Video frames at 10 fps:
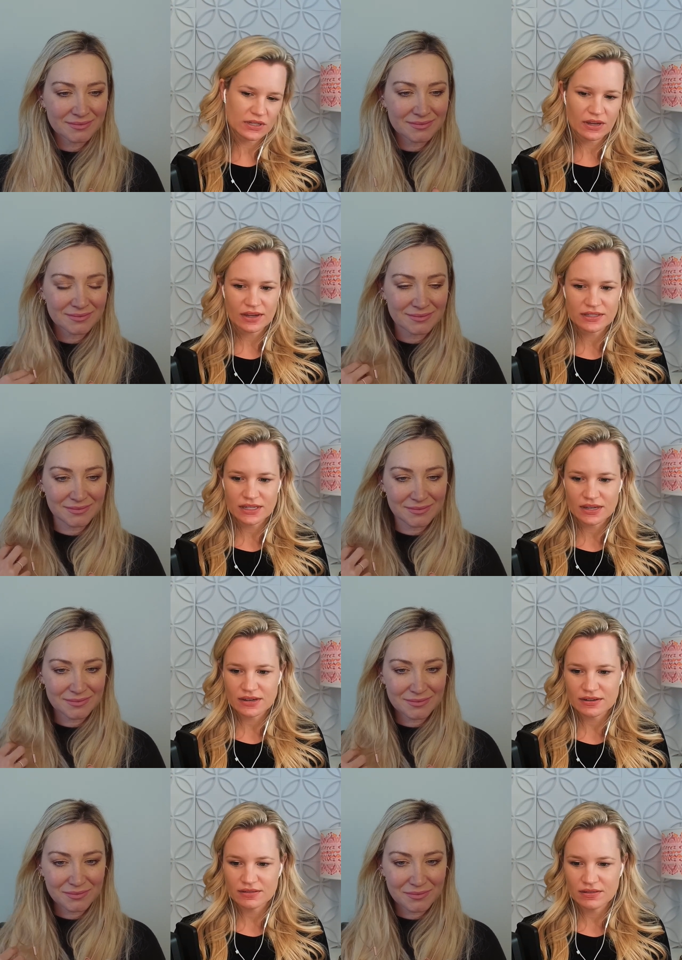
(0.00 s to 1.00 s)
Speaker 1: it as
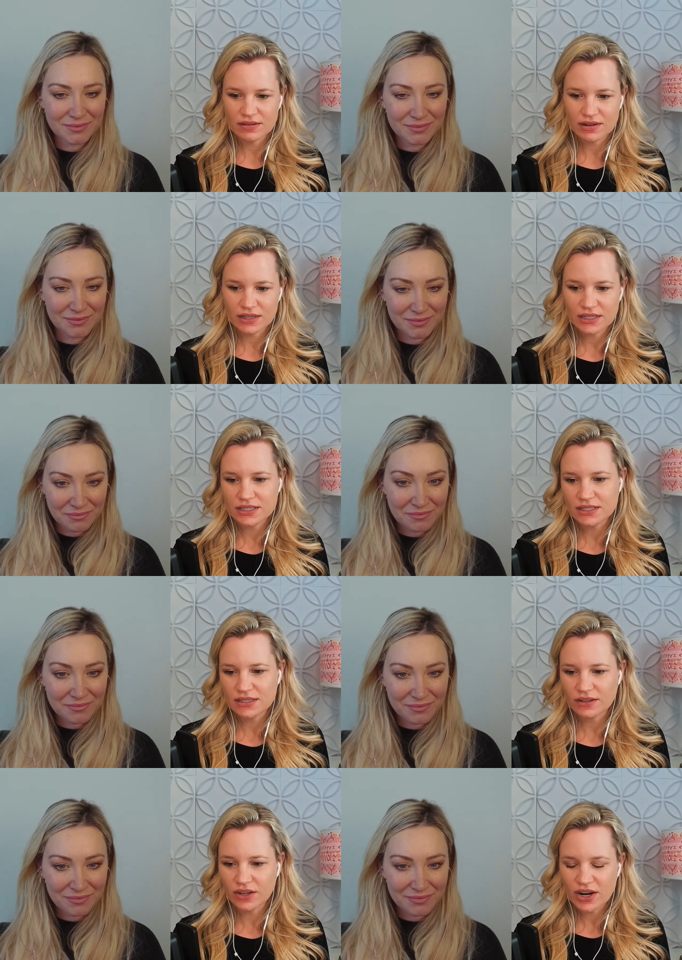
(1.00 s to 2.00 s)
a
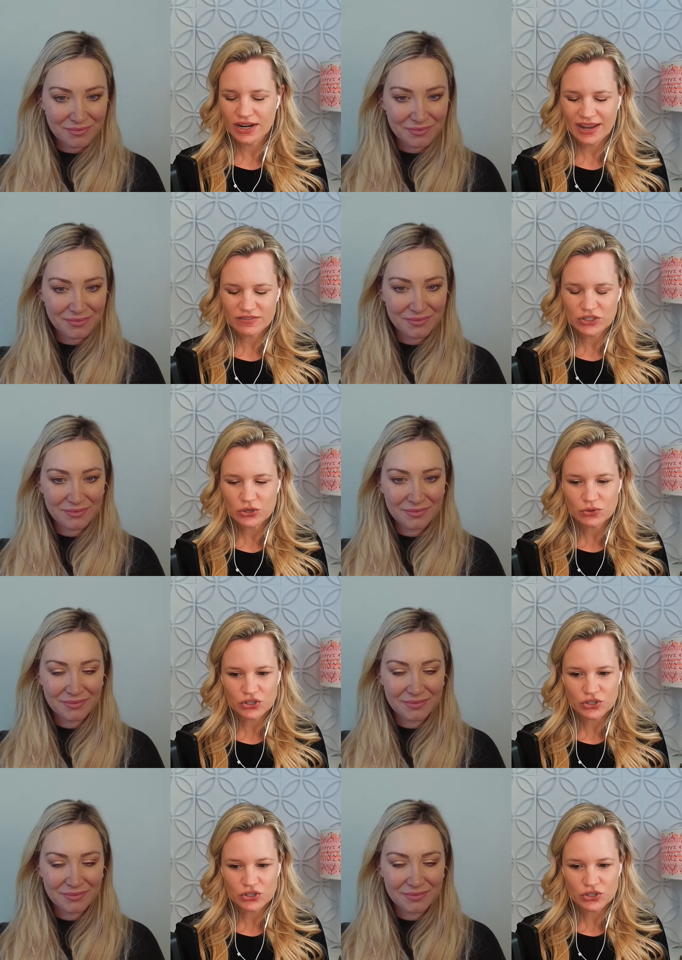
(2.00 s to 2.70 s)
concealer. And I have two